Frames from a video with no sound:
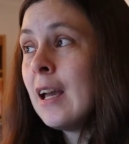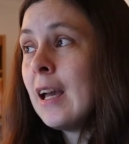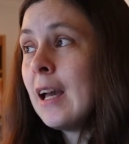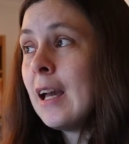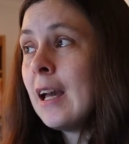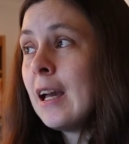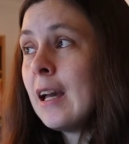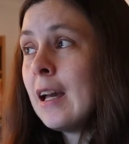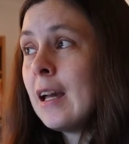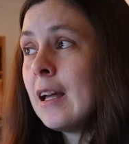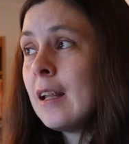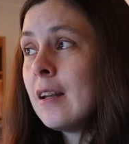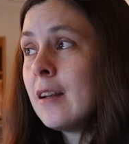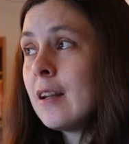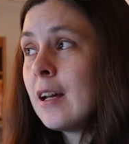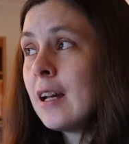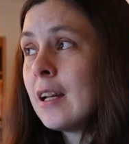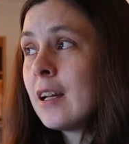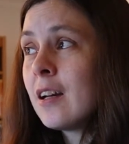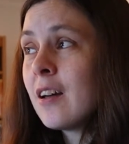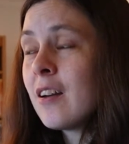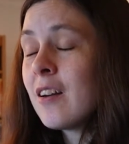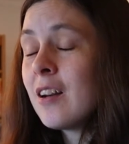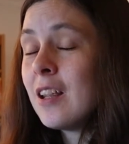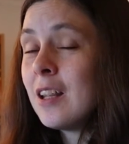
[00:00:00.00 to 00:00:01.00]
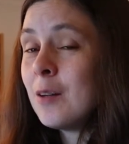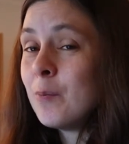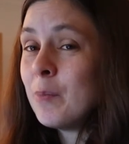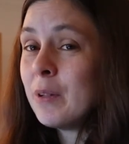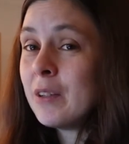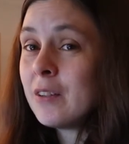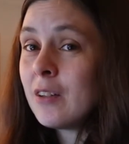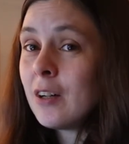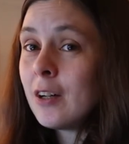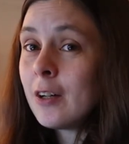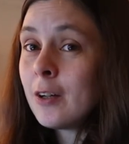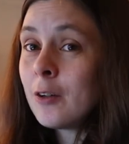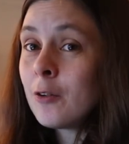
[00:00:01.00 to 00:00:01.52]
And I got a little
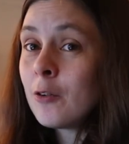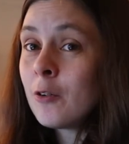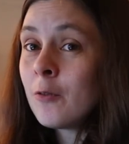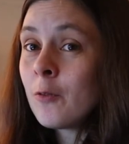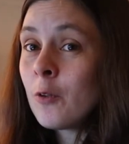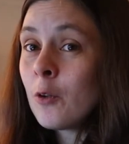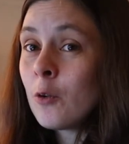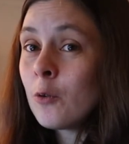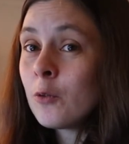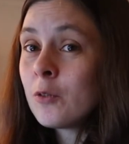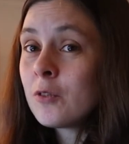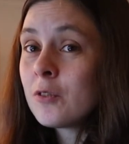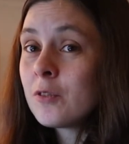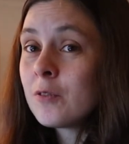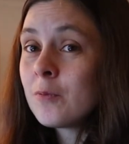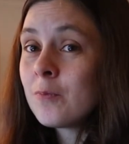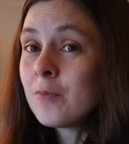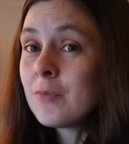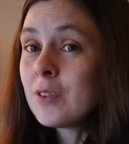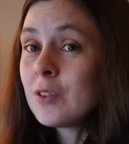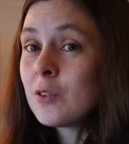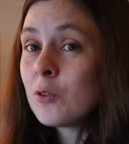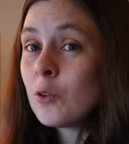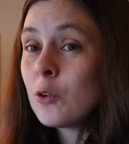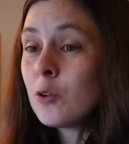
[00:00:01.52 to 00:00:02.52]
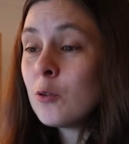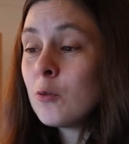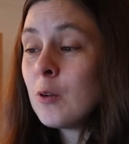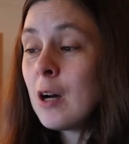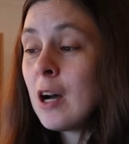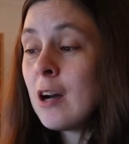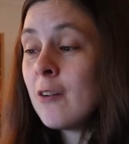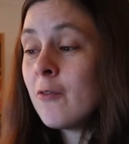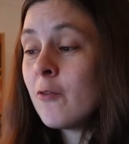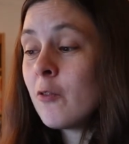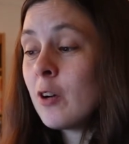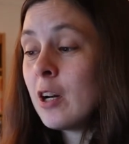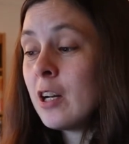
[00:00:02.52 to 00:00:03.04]
bit tired of those. So
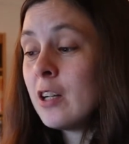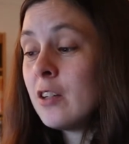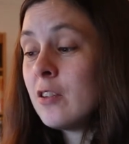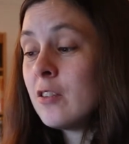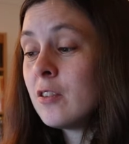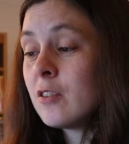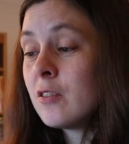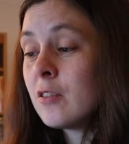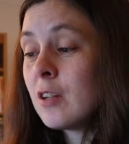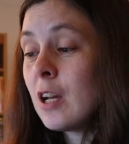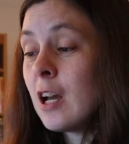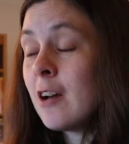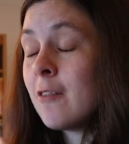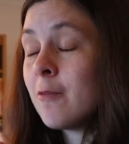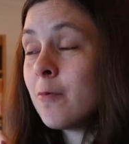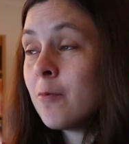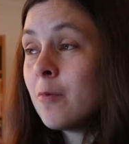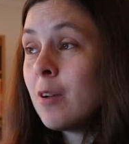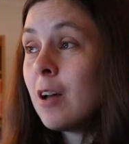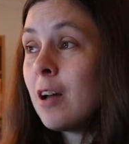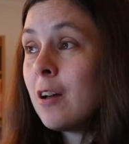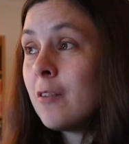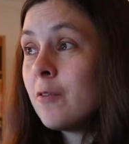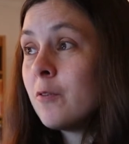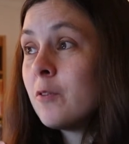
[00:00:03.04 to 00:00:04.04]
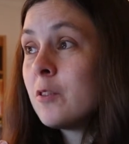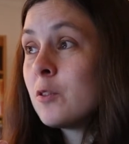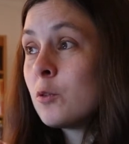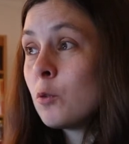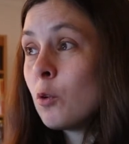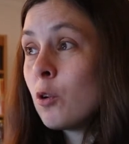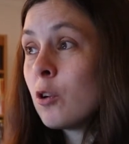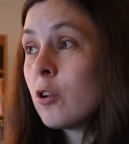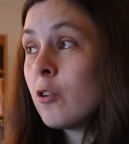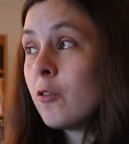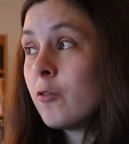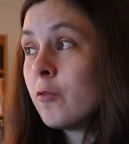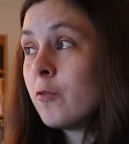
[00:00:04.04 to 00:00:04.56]
I've
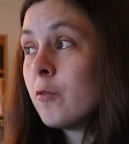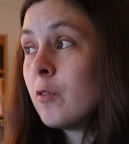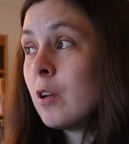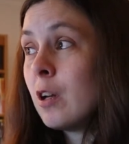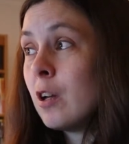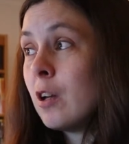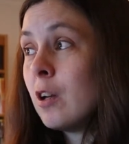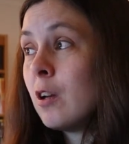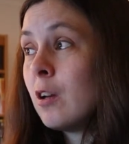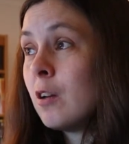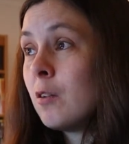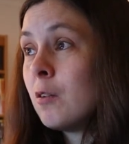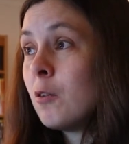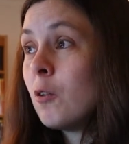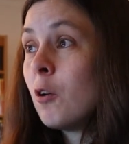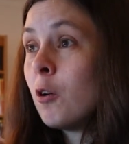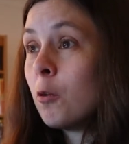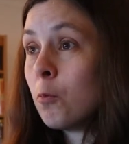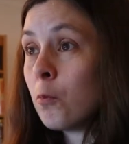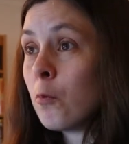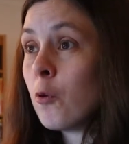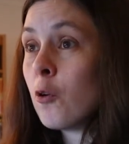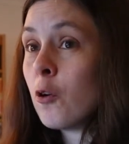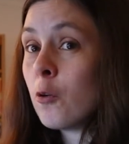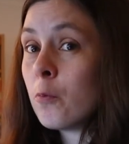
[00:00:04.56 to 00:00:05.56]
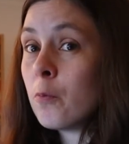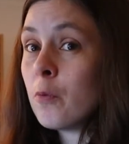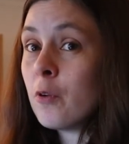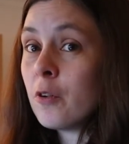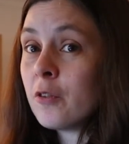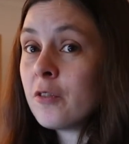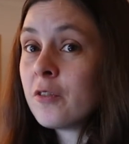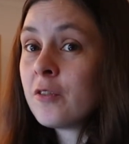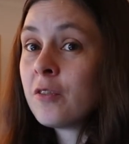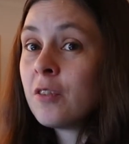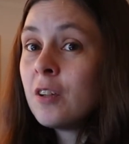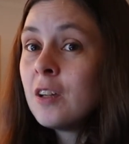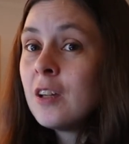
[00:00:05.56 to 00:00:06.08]
sort of on
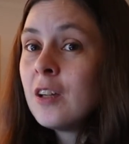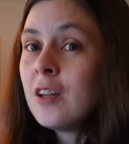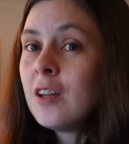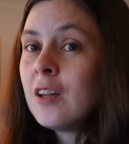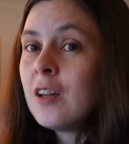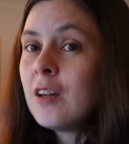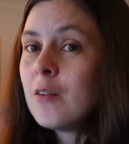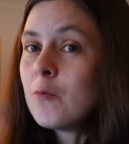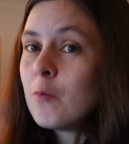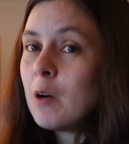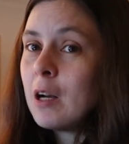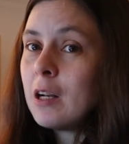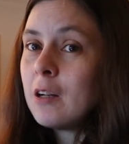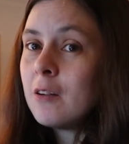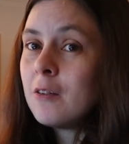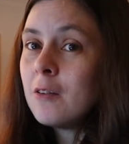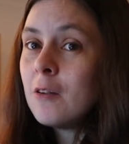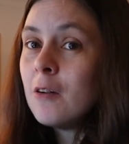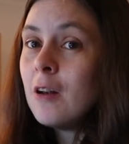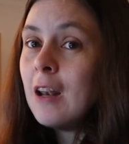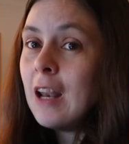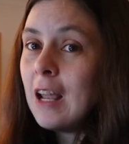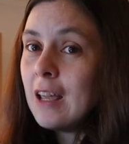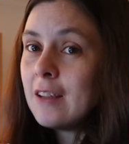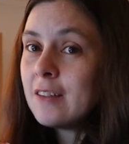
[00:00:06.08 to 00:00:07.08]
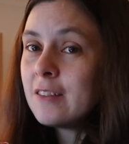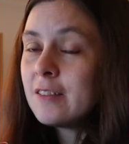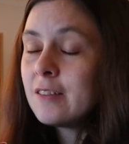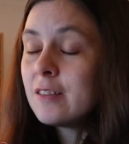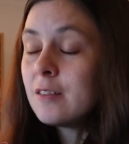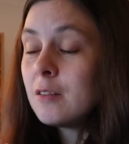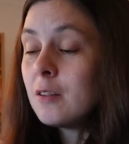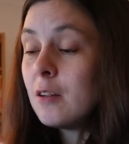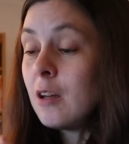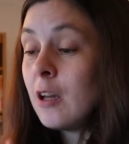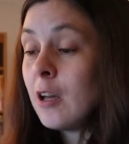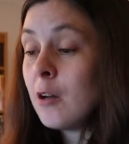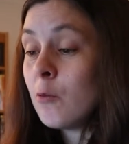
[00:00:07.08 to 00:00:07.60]
purpose read
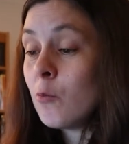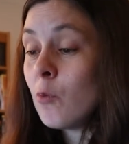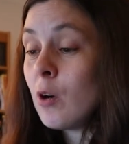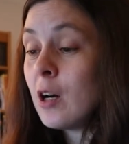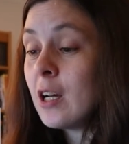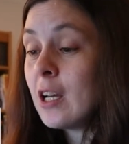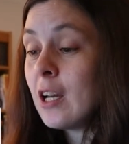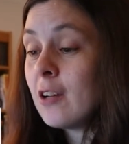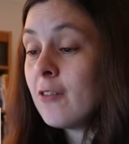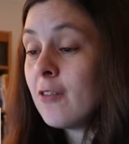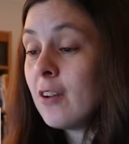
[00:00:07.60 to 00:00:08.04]
less YA